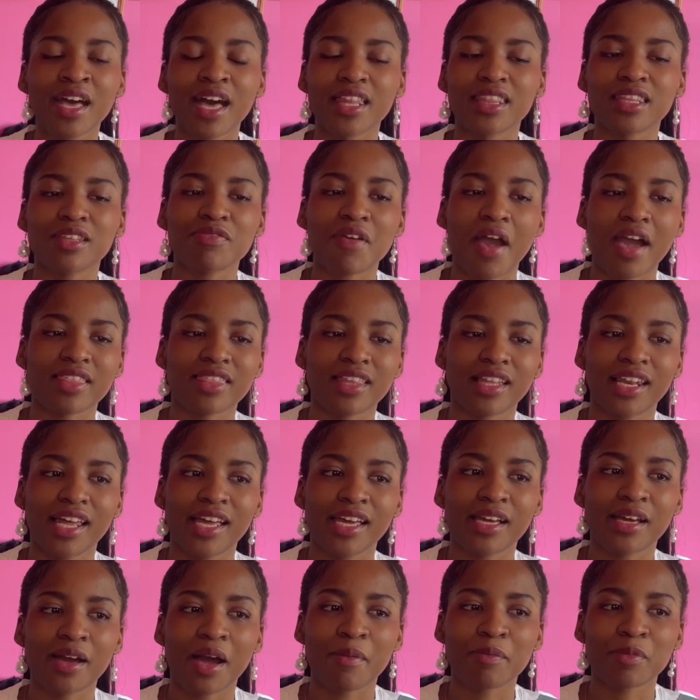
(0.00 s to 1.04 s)
And the fact that
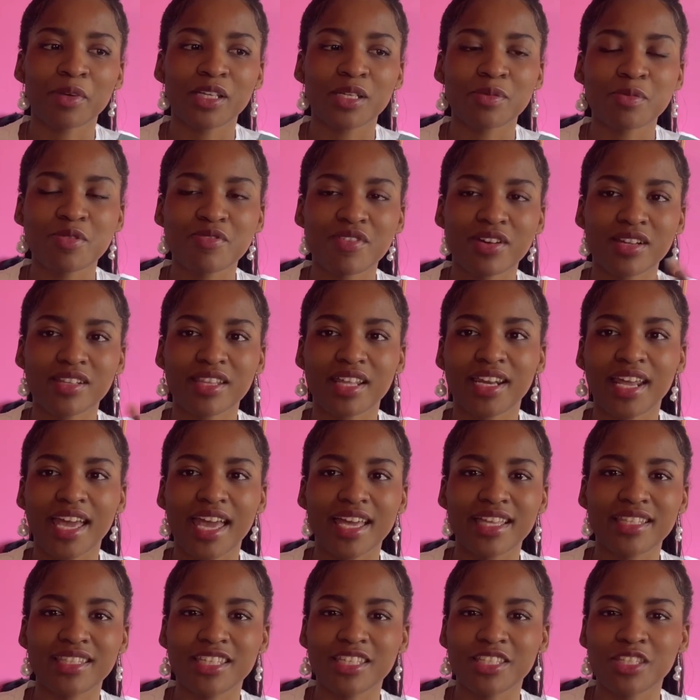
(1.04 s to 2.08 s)
like I'm gonna move out of that
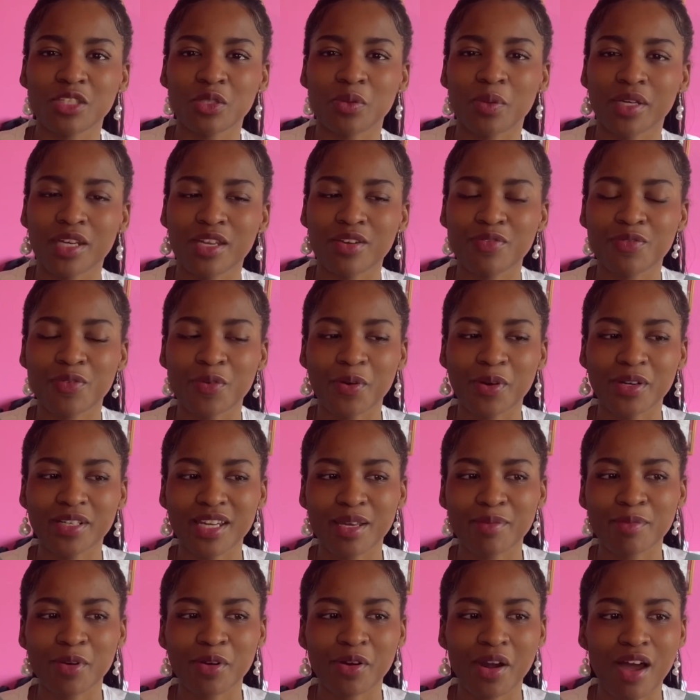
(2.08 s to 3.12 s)
18 to 24
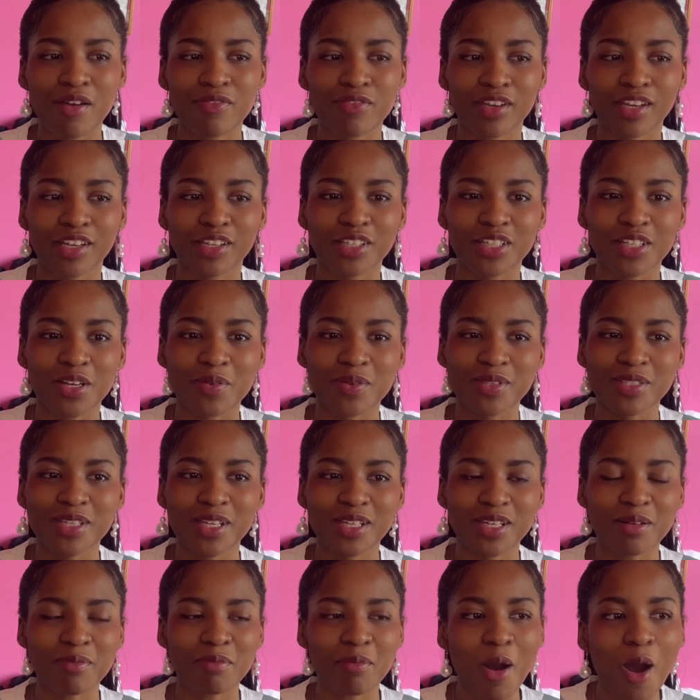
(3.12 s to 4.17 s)
demographic and no one's
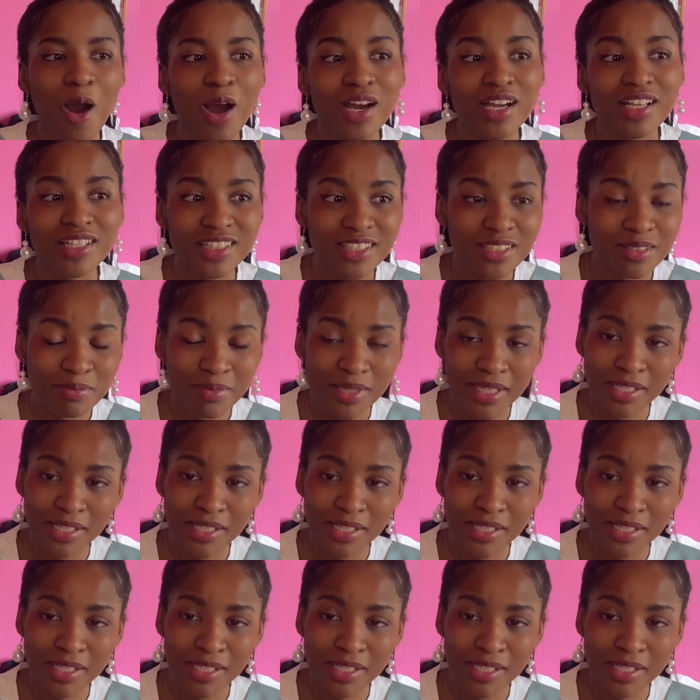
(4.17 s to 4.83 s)
gonna market to me